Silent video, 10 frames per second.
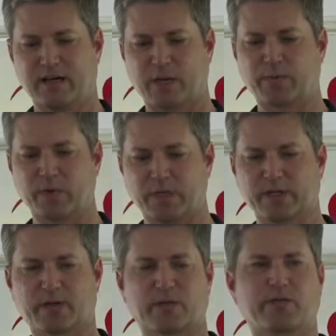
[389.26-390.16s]
I'm really
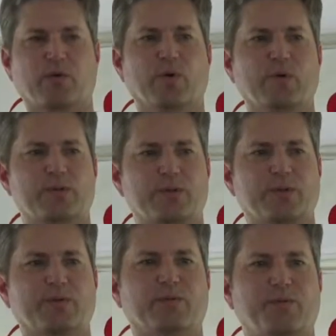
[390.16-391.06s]
looking forward
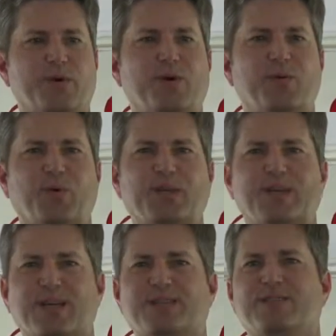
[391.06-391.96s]
to what the
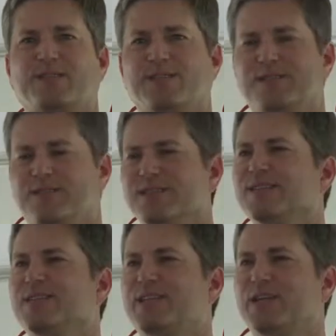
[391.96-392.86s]
next
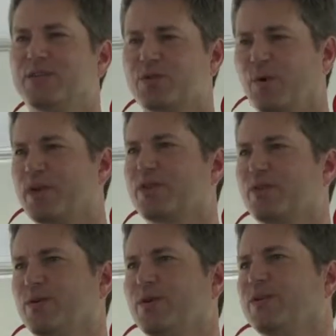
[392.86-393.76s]
10, 20,
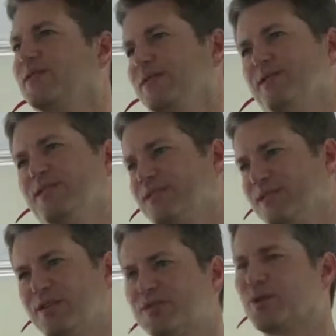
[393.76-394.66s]
30,
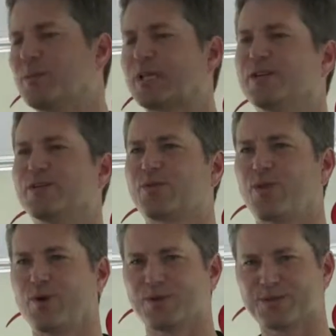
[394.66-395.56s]
so many years
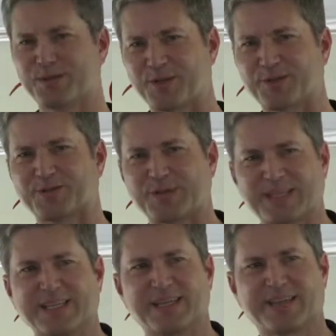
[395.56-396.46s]
hold. So
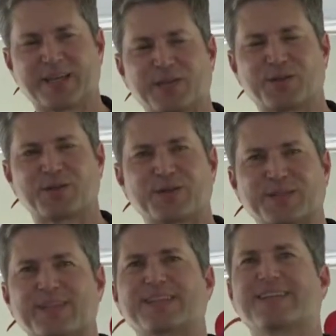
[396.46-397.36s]
thank you,
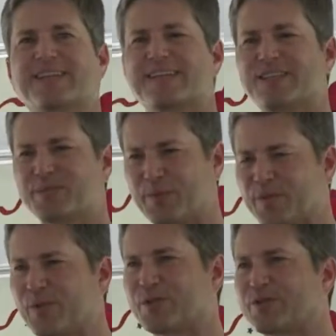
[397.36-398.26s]
and it's been
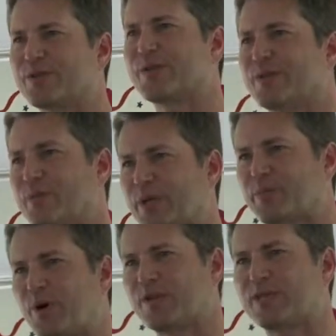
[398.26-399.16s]
a pleasure being
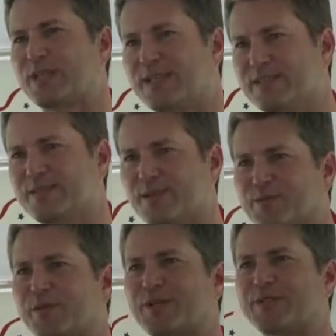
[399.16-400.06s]
a part of today's
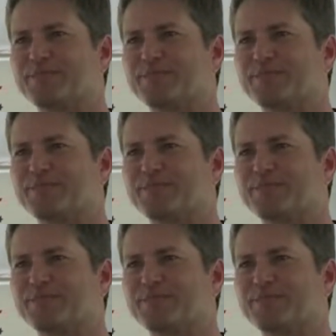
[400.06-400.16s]
ceremony.